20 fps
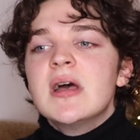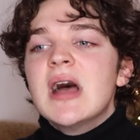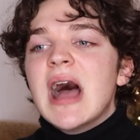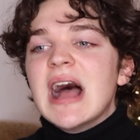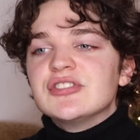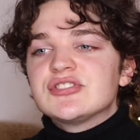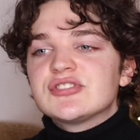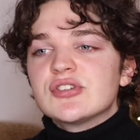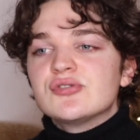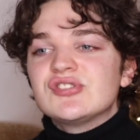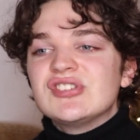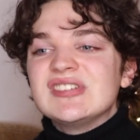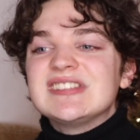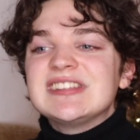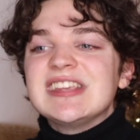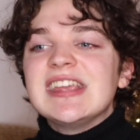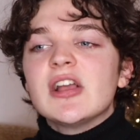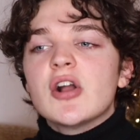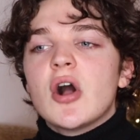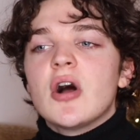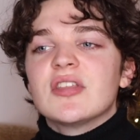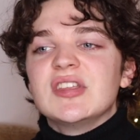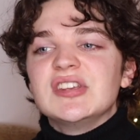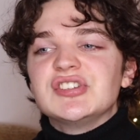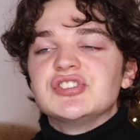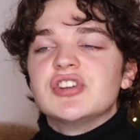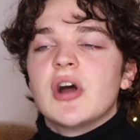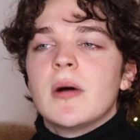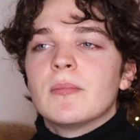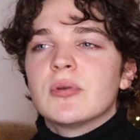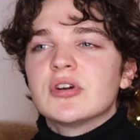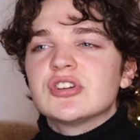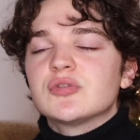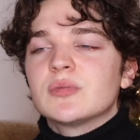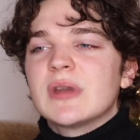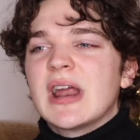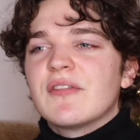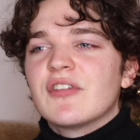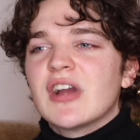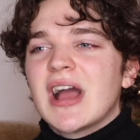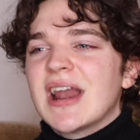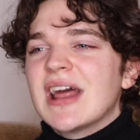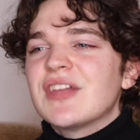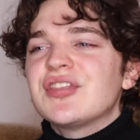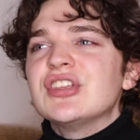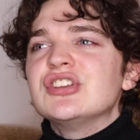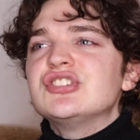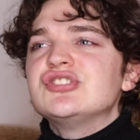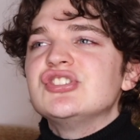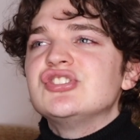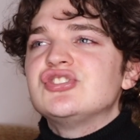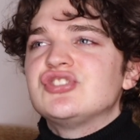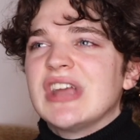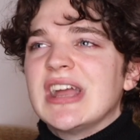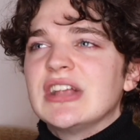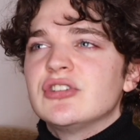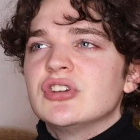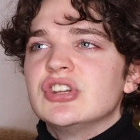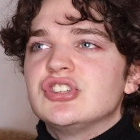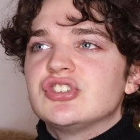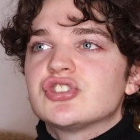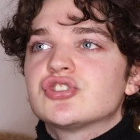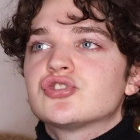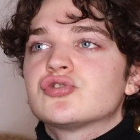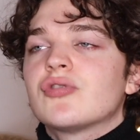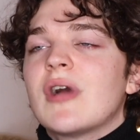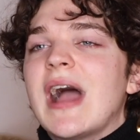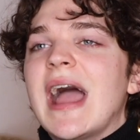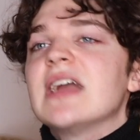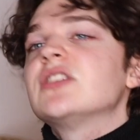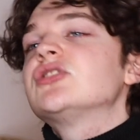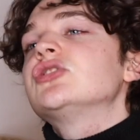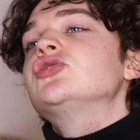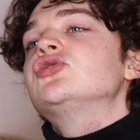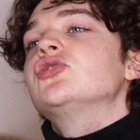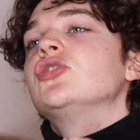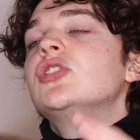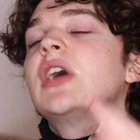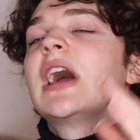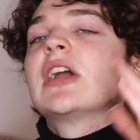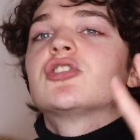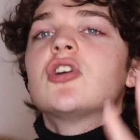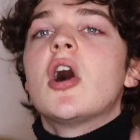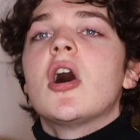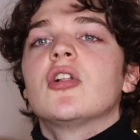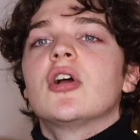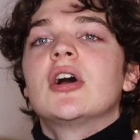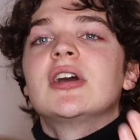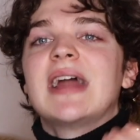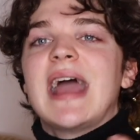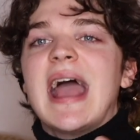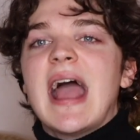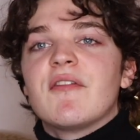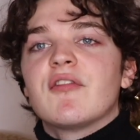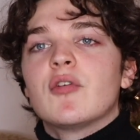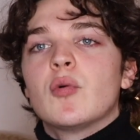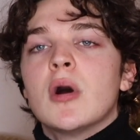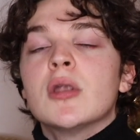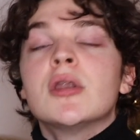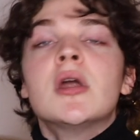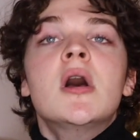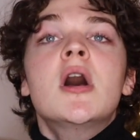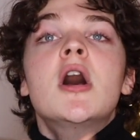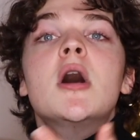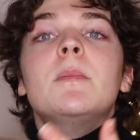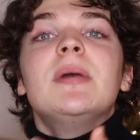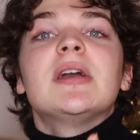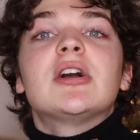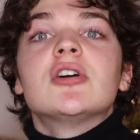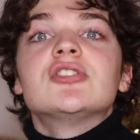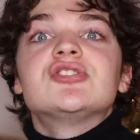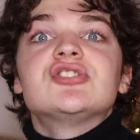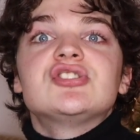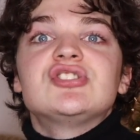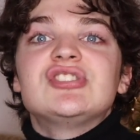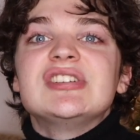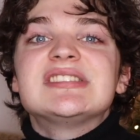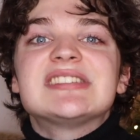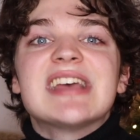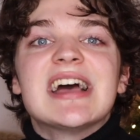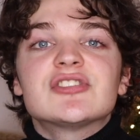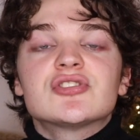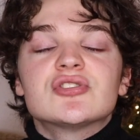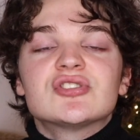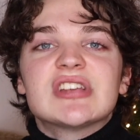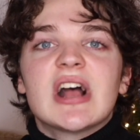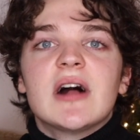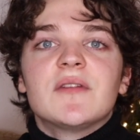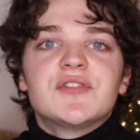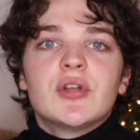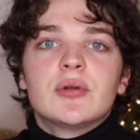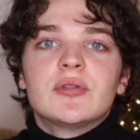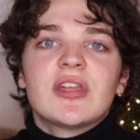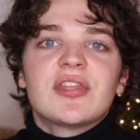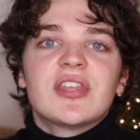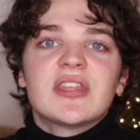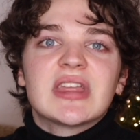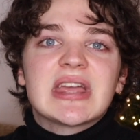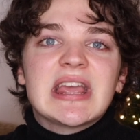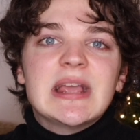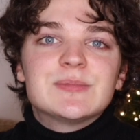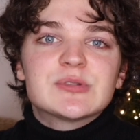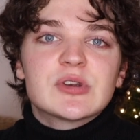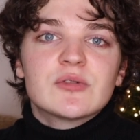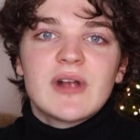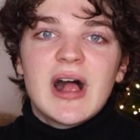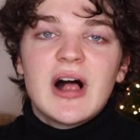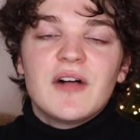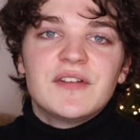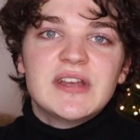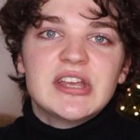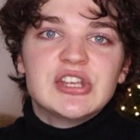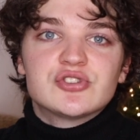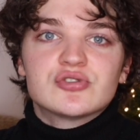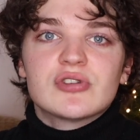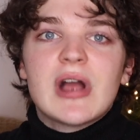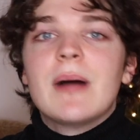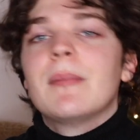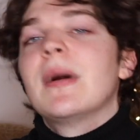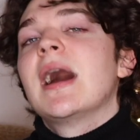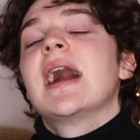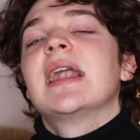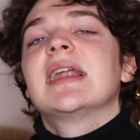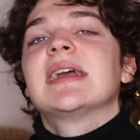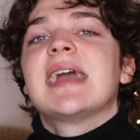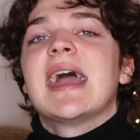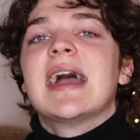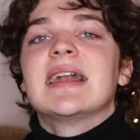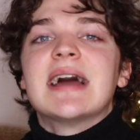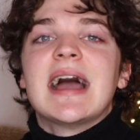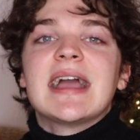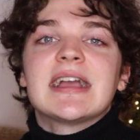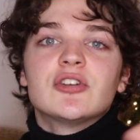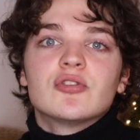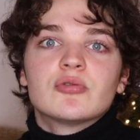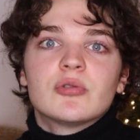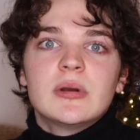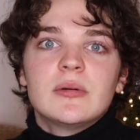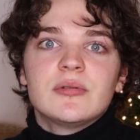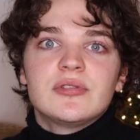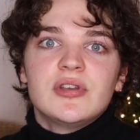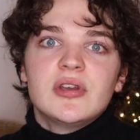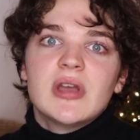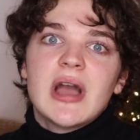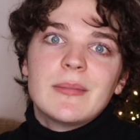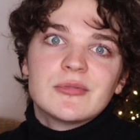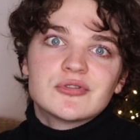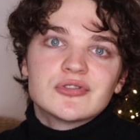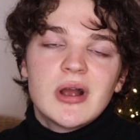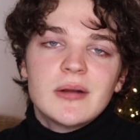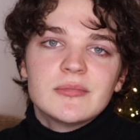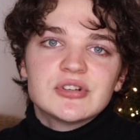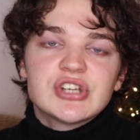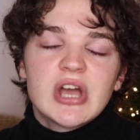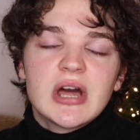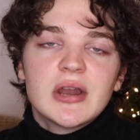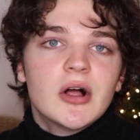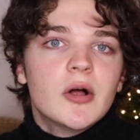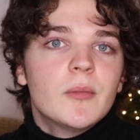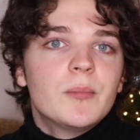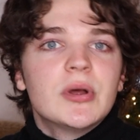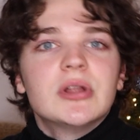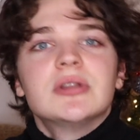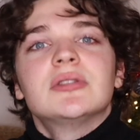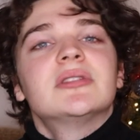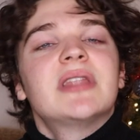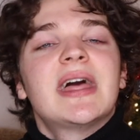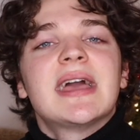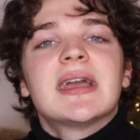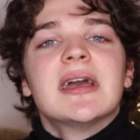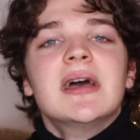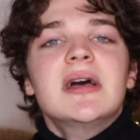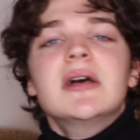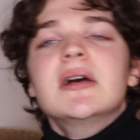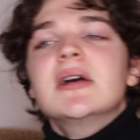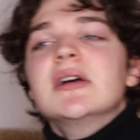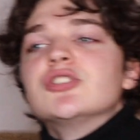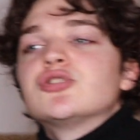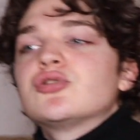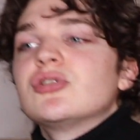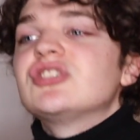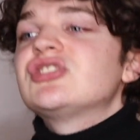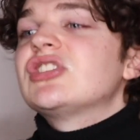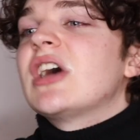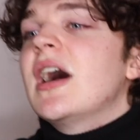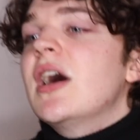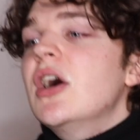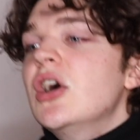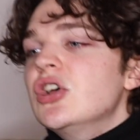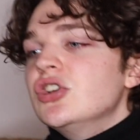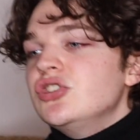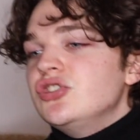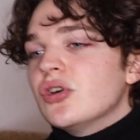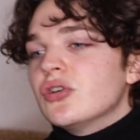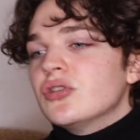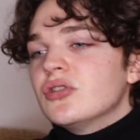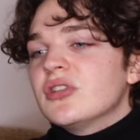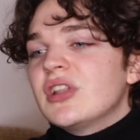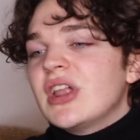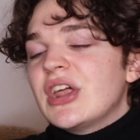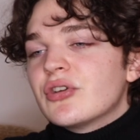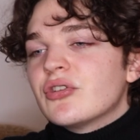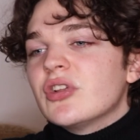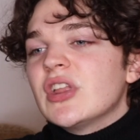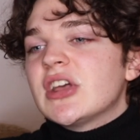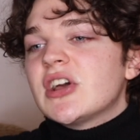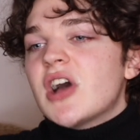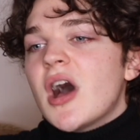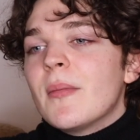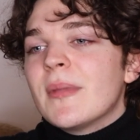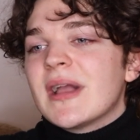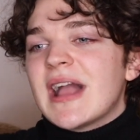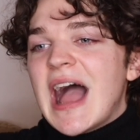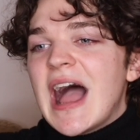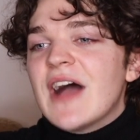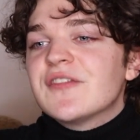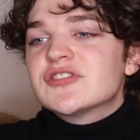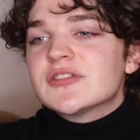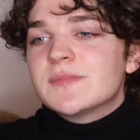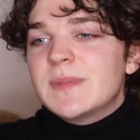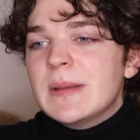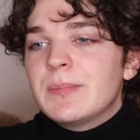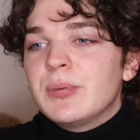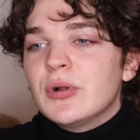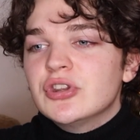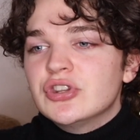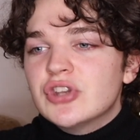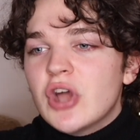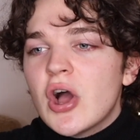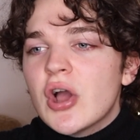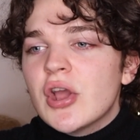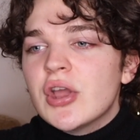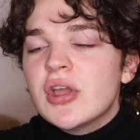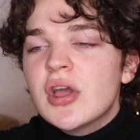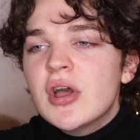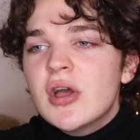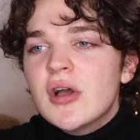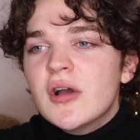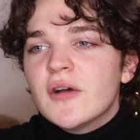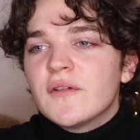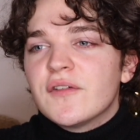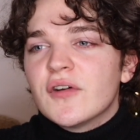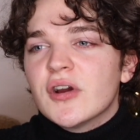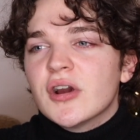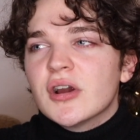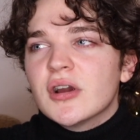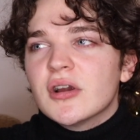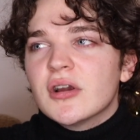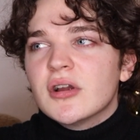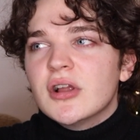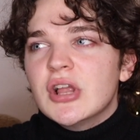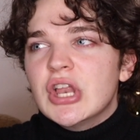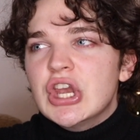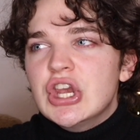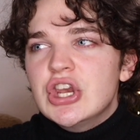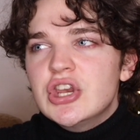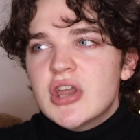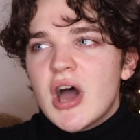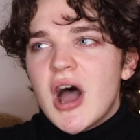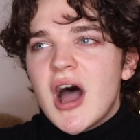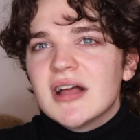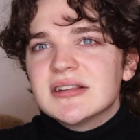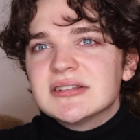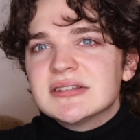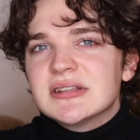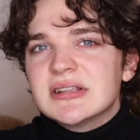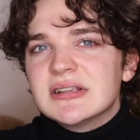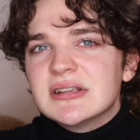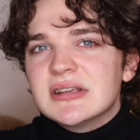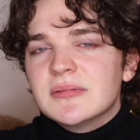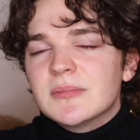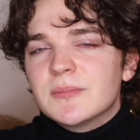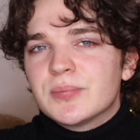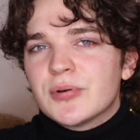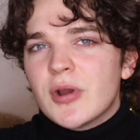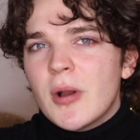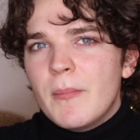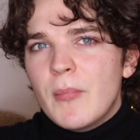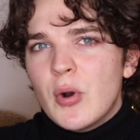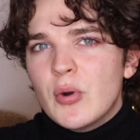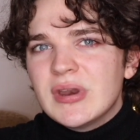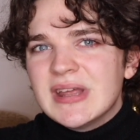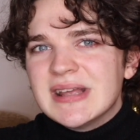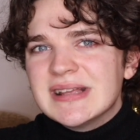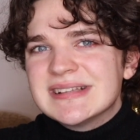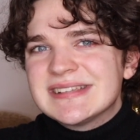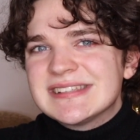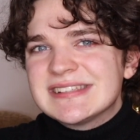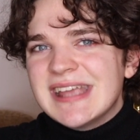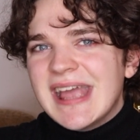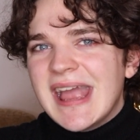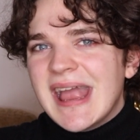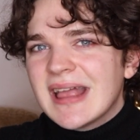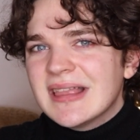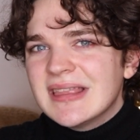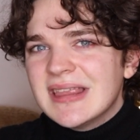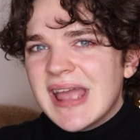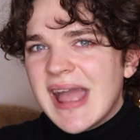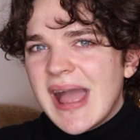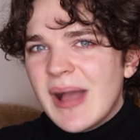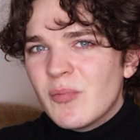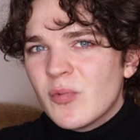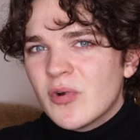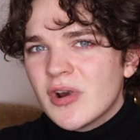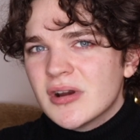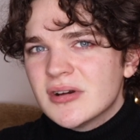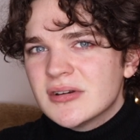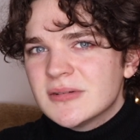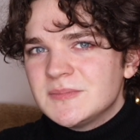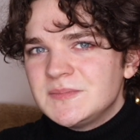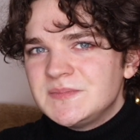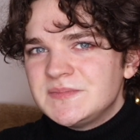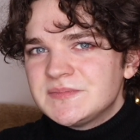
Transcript: And so she's seeing all these numbers or whatever, and I think she's genuinely just trying to do and call out everyone because she says herself the only thing that keeps her relevant is drama, and again, I can agree with you, I'm a drama channel, but like, Trisha, you're literally coming after people now for not promoting saying the M word,